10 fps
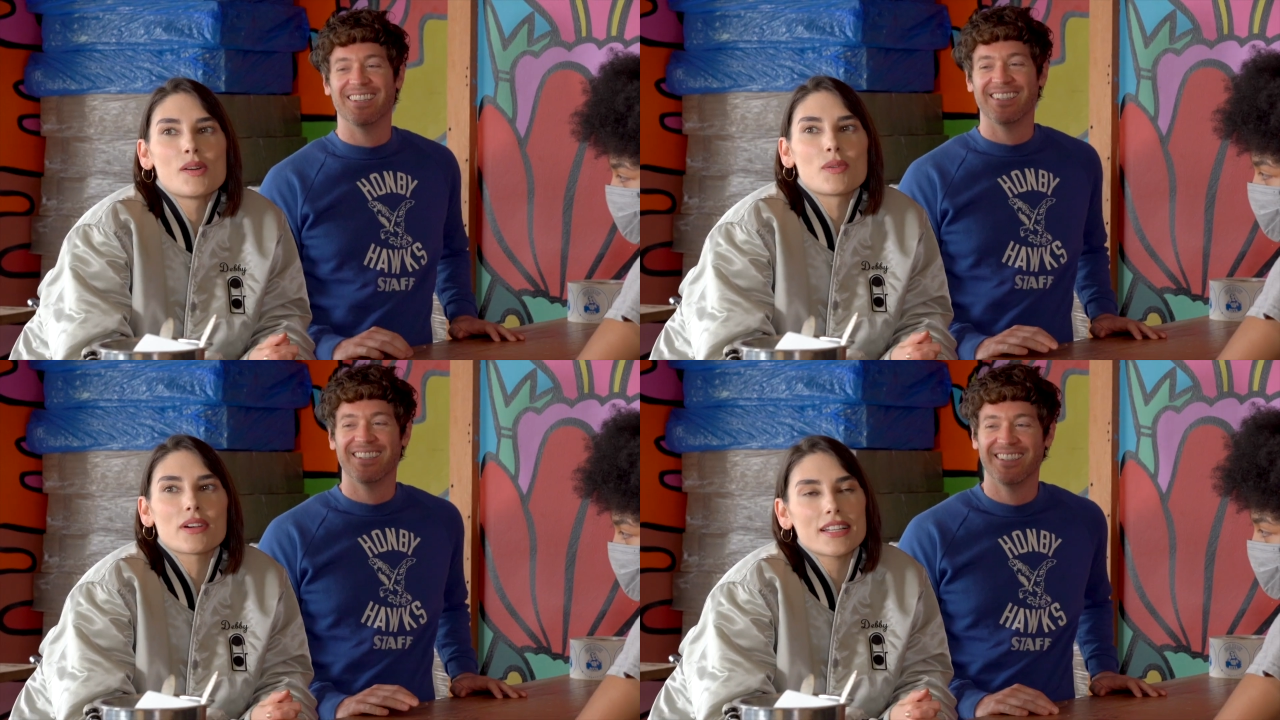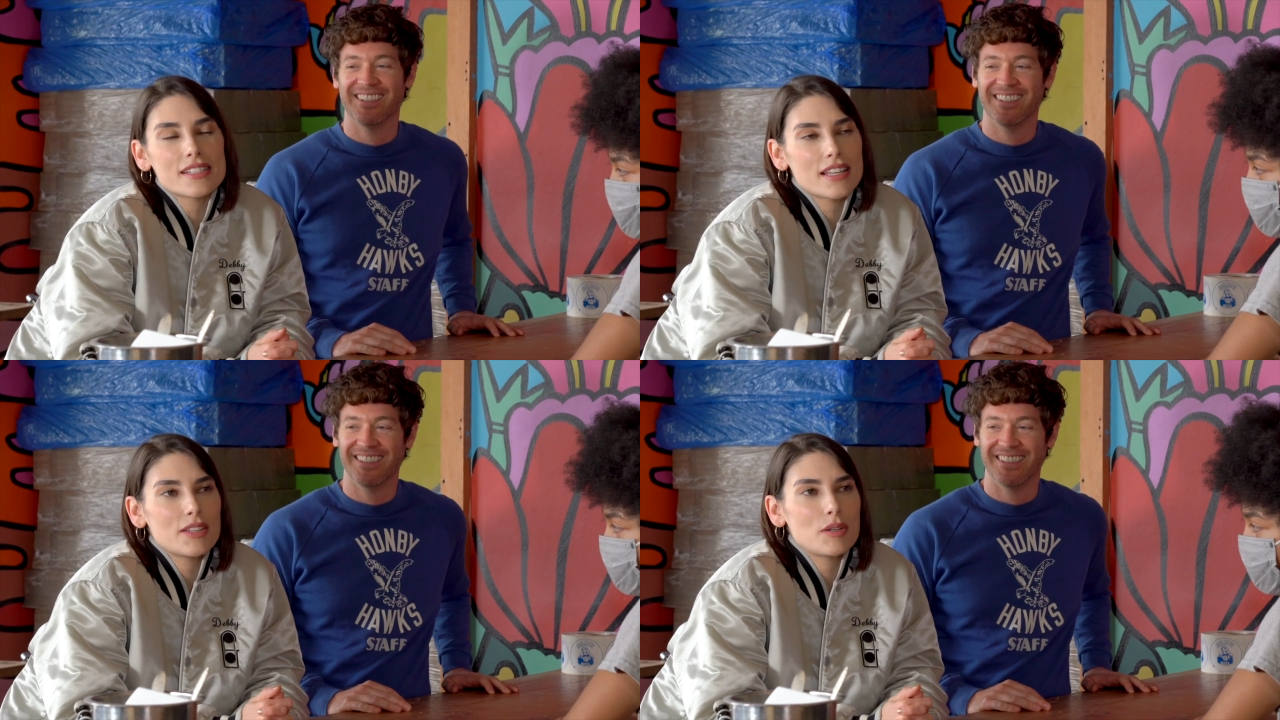Speaker 1: we're gonna
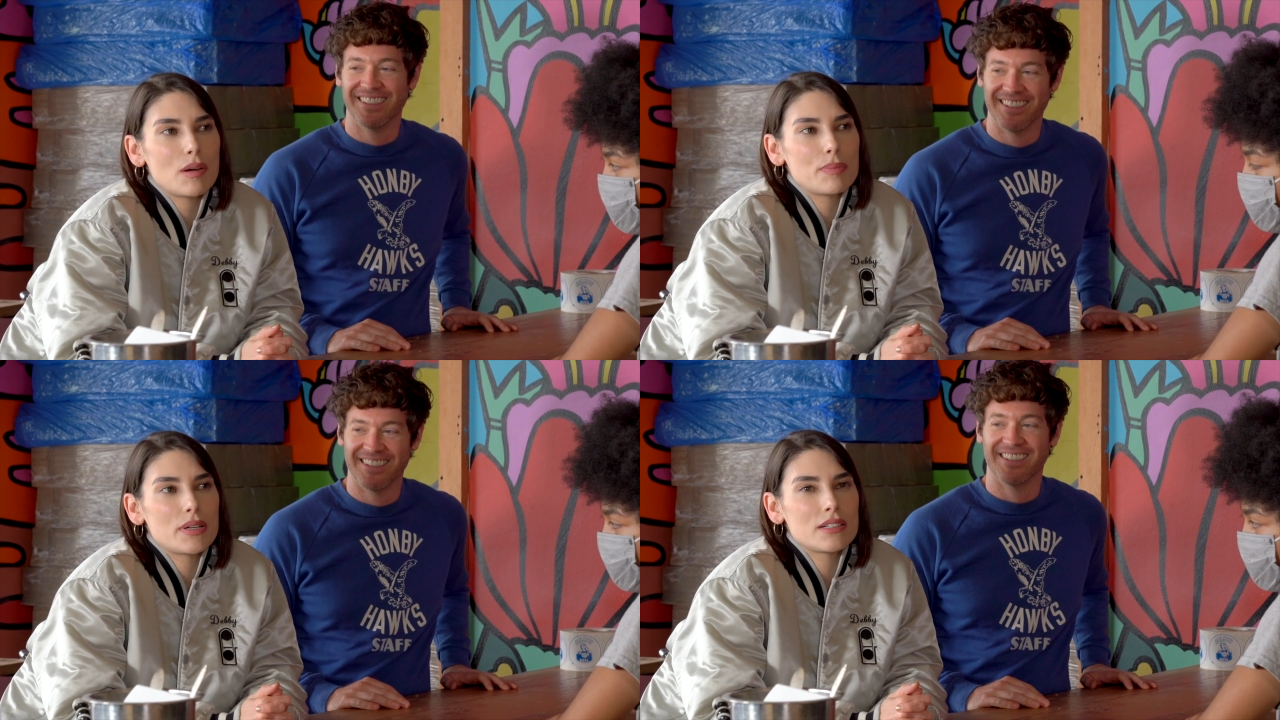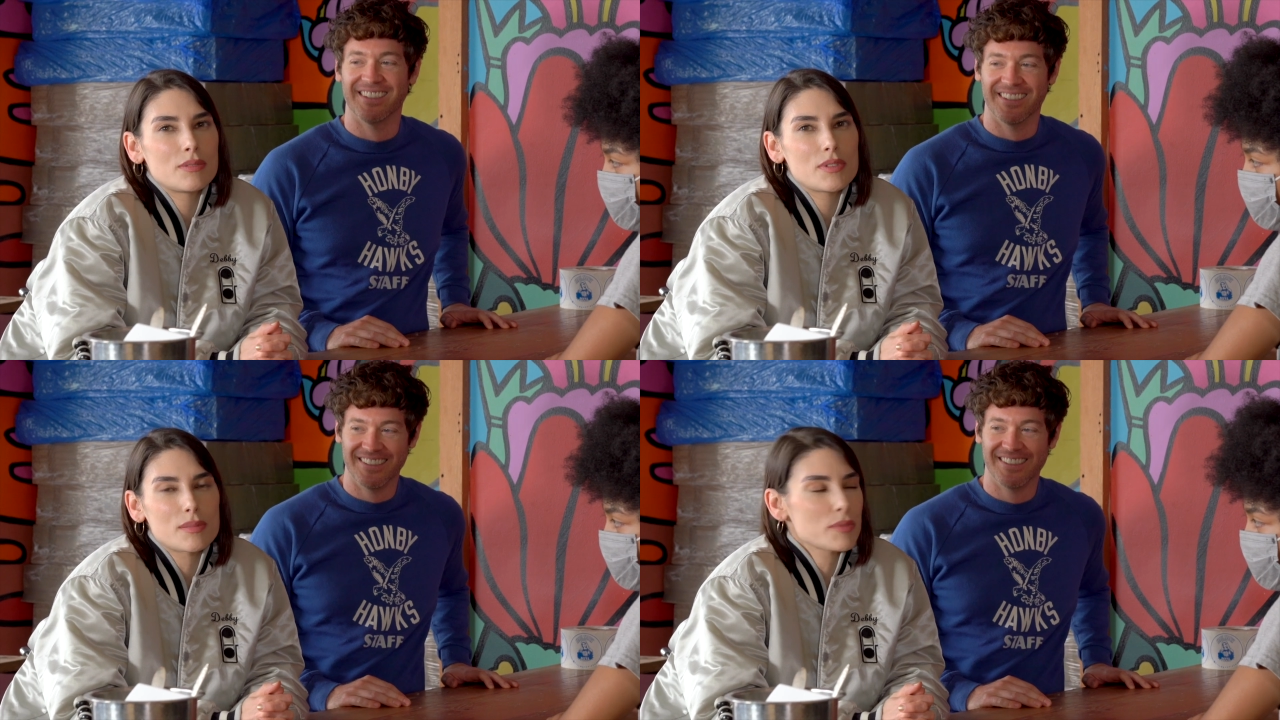set you up
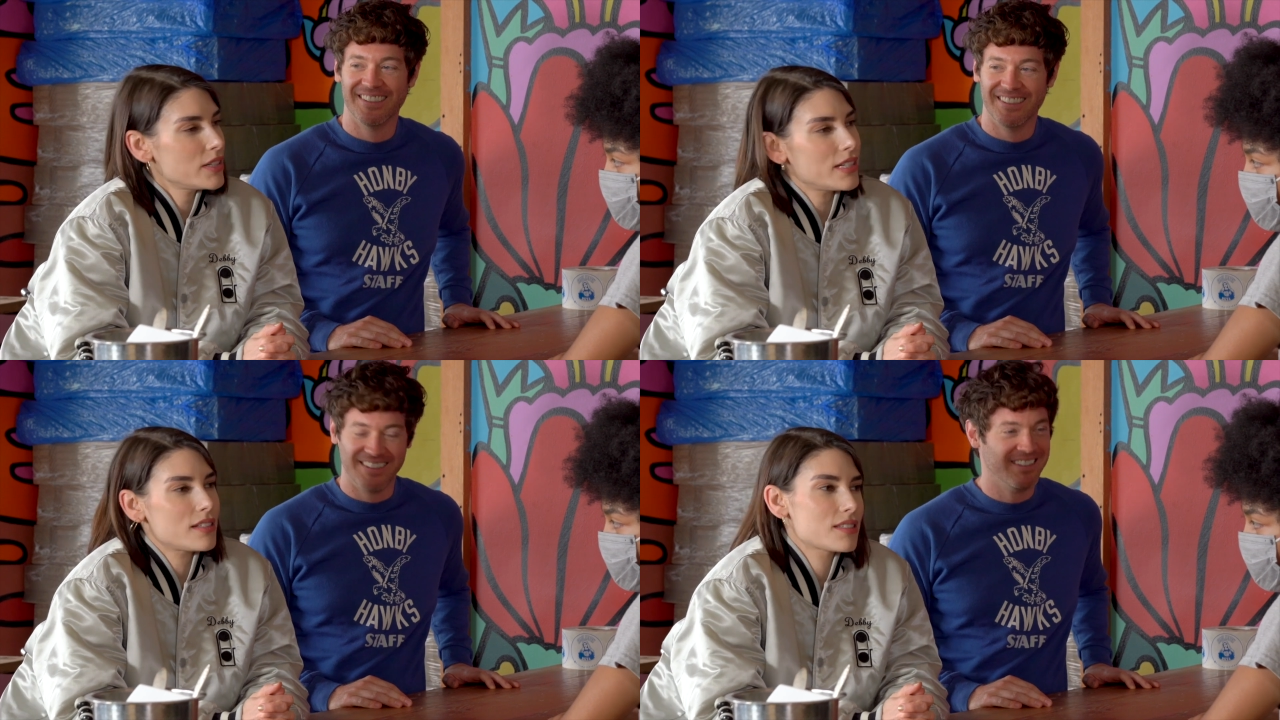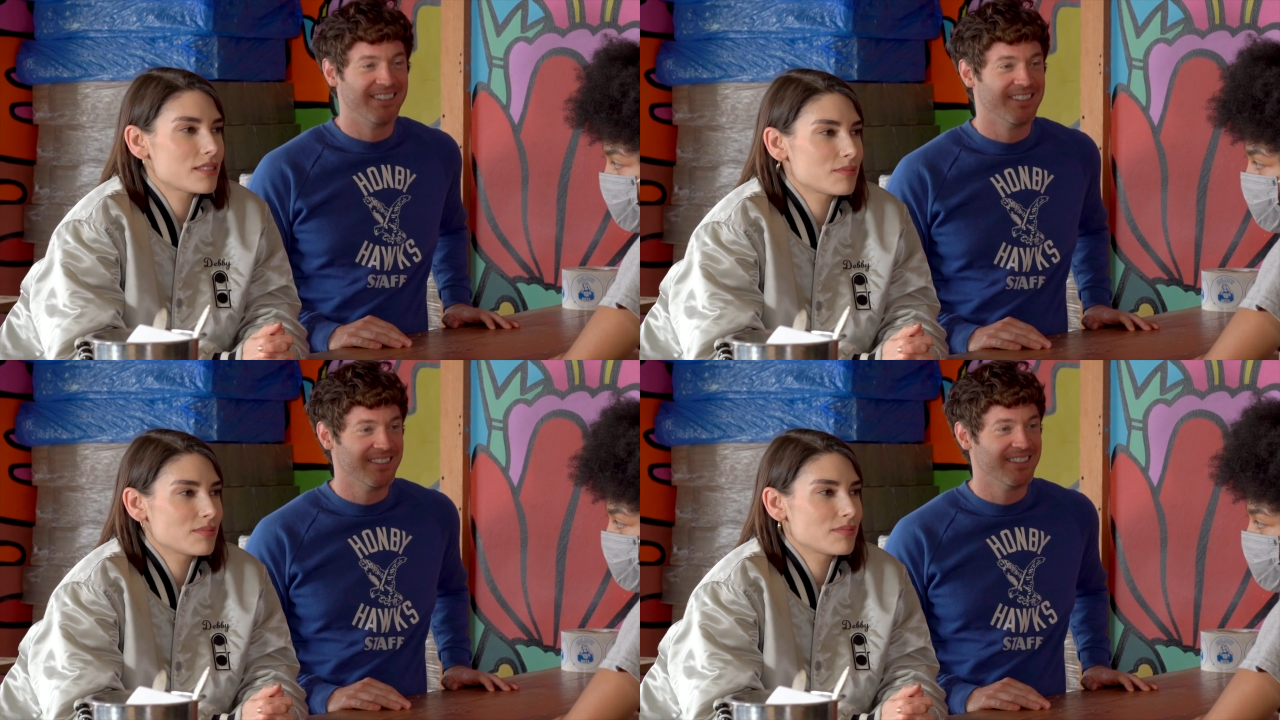with some
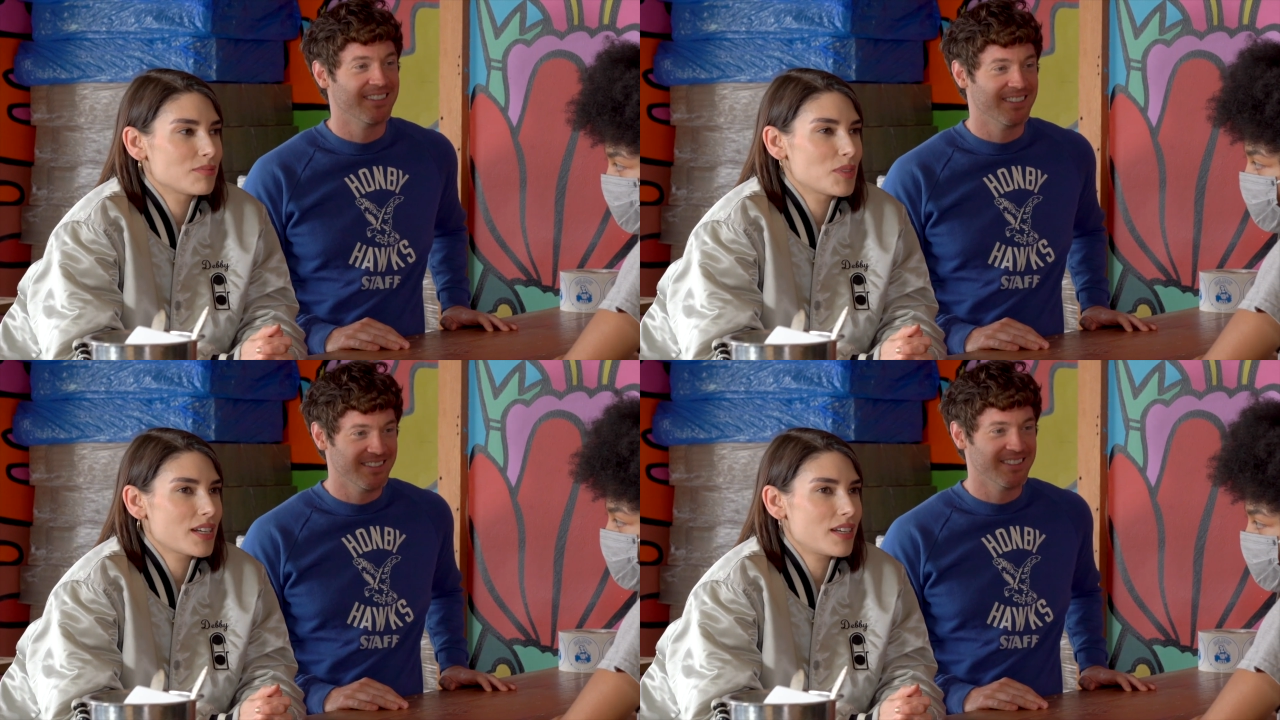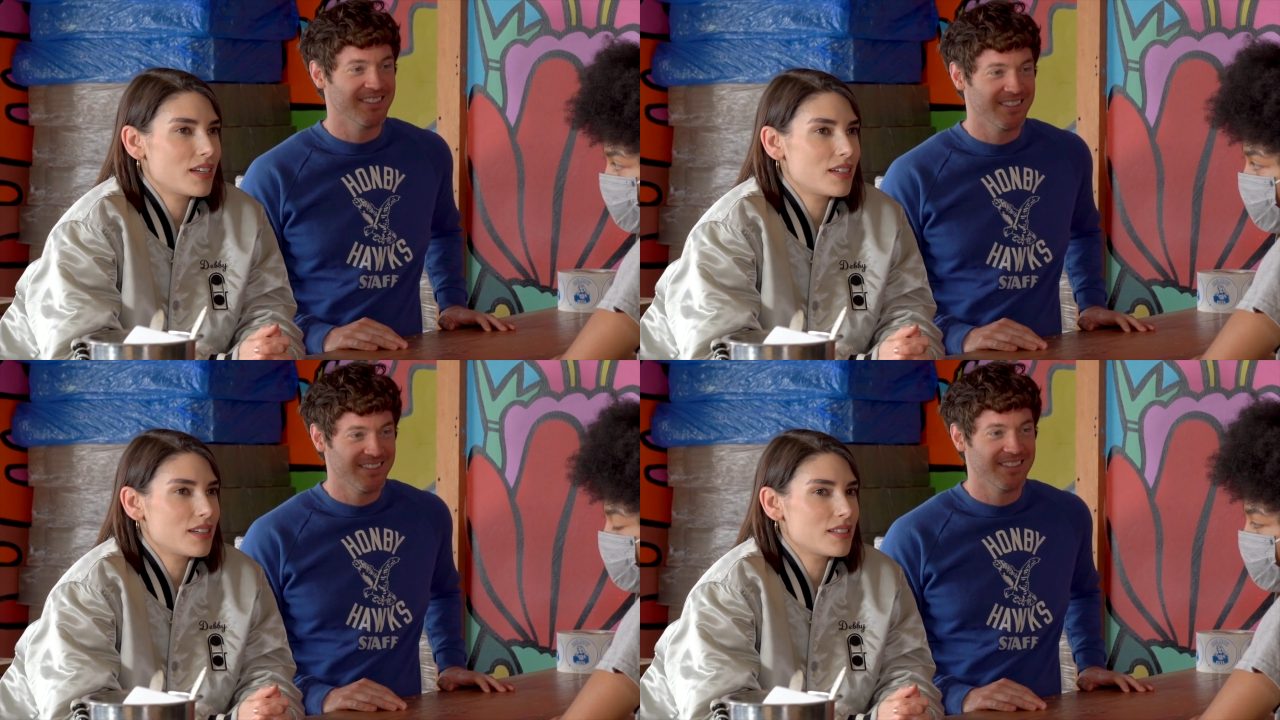goodies. We're
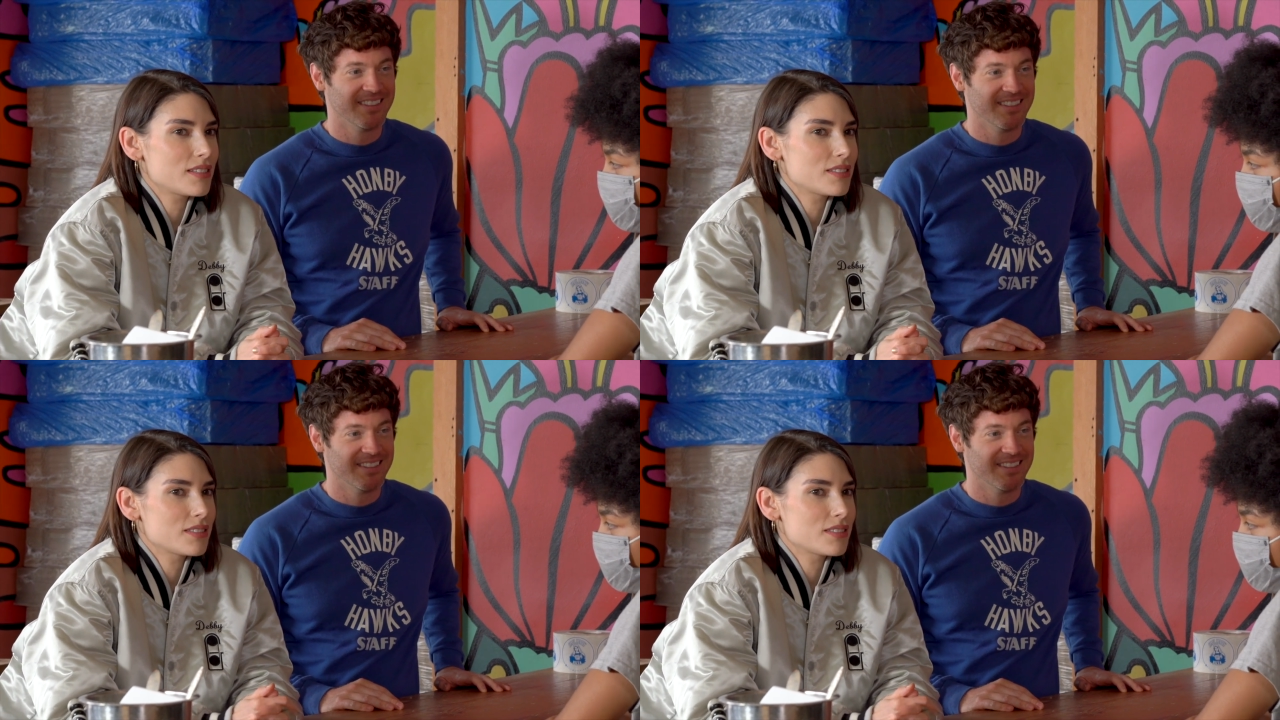gonna